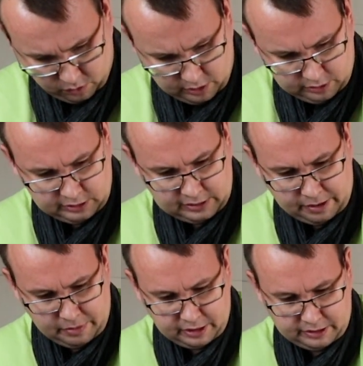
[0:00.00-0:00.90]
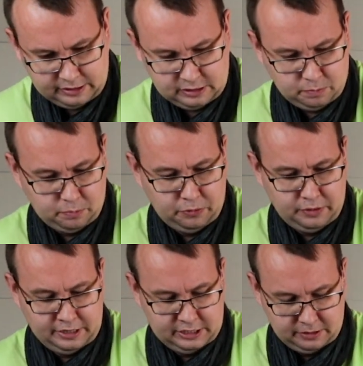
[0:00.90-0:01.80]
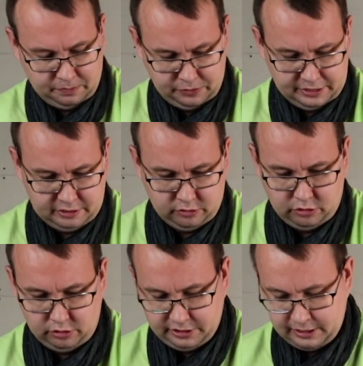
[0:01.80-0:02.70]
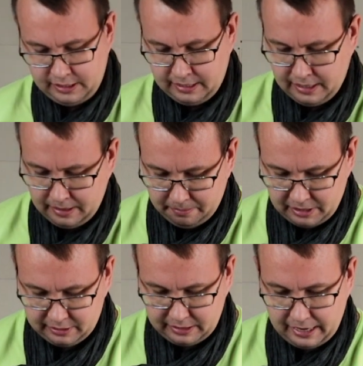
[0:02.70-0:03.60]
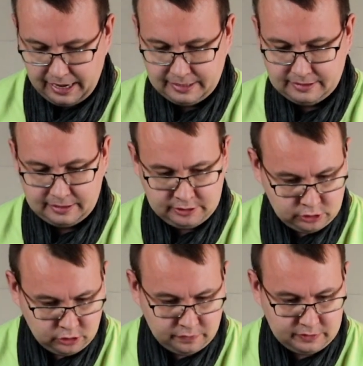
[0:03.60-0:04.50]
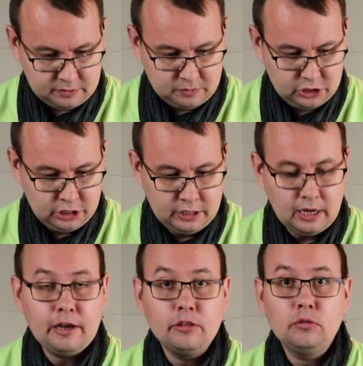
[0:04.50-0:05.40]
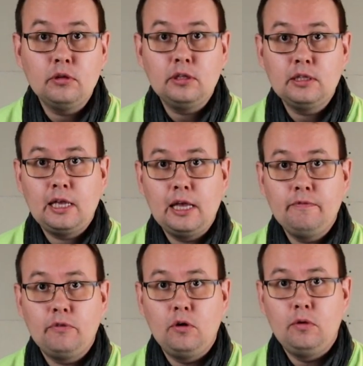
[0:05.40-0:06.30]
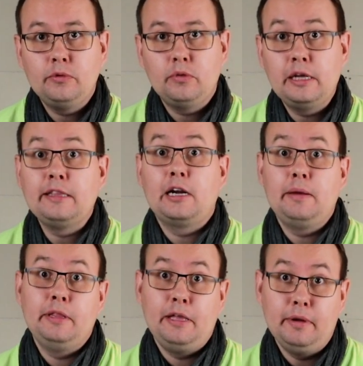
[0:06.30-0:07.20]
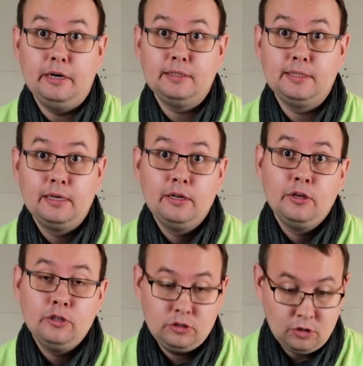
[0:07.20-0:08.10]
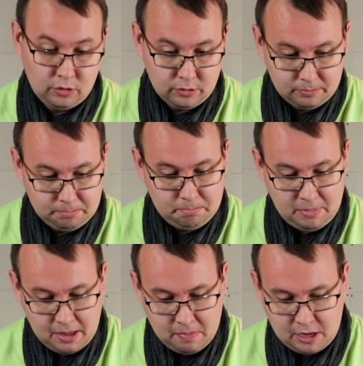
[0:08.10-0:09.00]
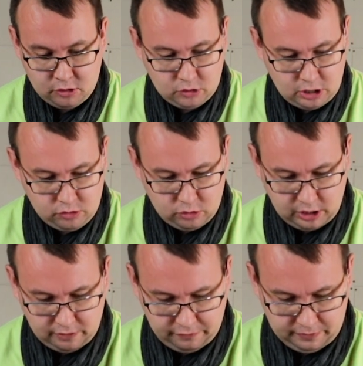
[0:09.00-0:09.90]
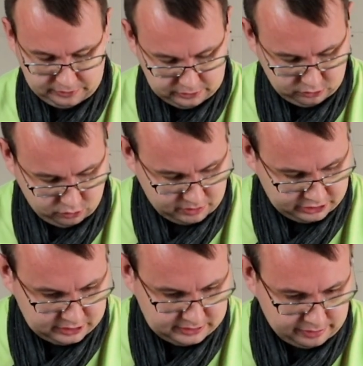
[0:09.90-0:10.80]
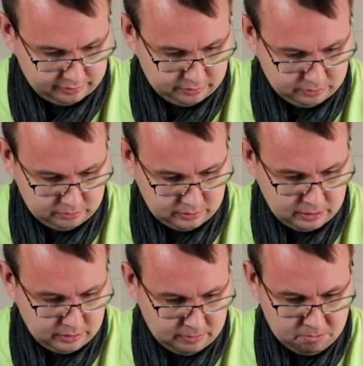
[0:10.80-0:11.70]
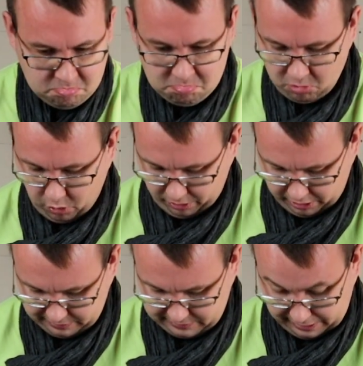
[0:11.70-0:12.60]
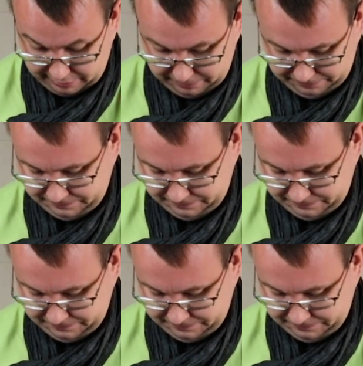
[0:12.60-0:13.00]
Well, this iMac is pretty dirty, but as a history of this machine, I know that it came from United Arab Emirates. So maybe it's okay to have so much sand inside.